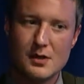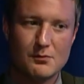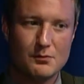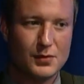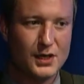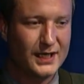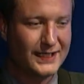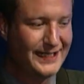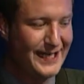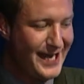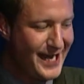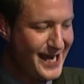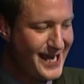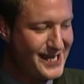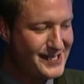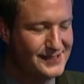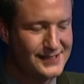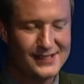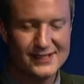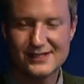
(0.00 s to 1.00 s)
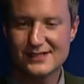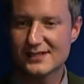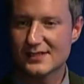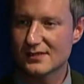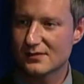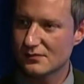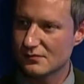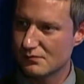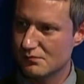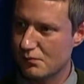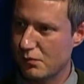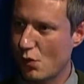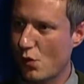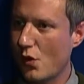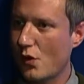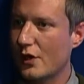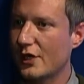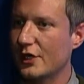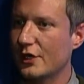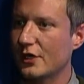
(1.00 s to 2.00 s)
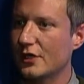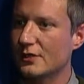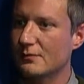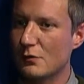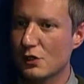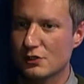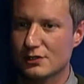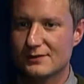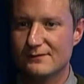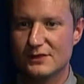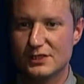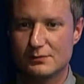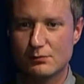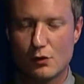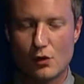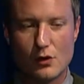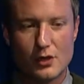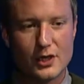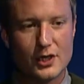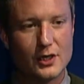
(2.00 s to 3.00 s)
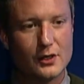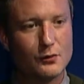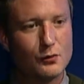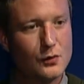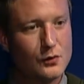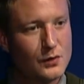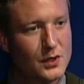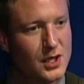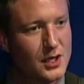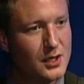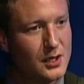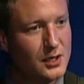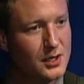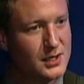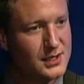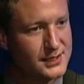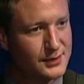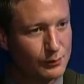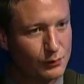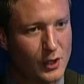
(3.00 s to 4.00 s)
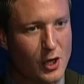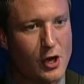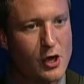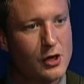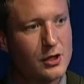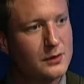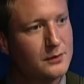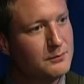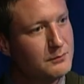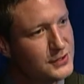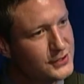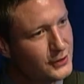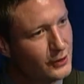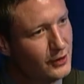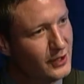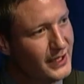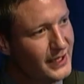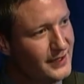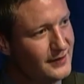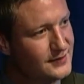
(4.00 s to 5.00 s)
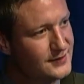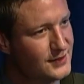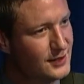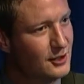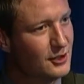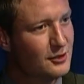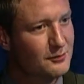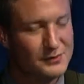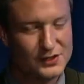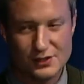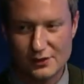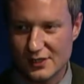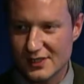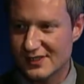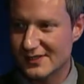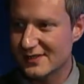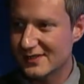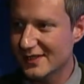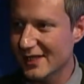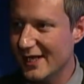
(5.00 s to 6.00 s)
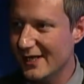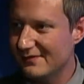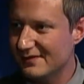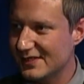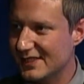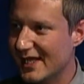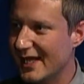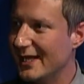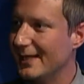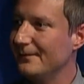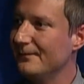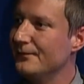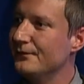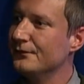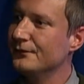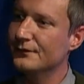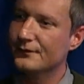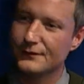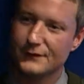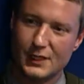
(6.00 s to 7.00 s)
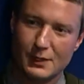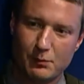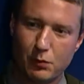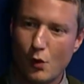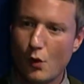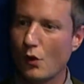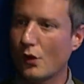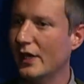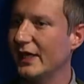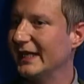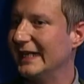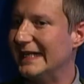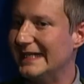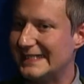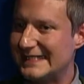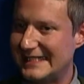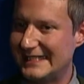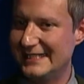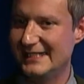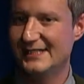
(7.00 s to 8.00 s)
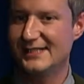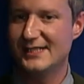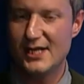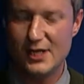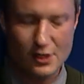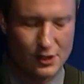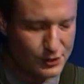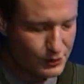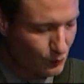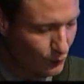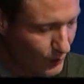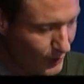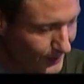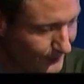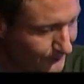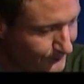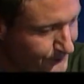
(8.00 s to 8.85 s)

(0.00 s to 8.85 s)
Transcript: But Kansas border, most of its border was along Missouri. So Missouri is a slave state. They're pouring into this territory.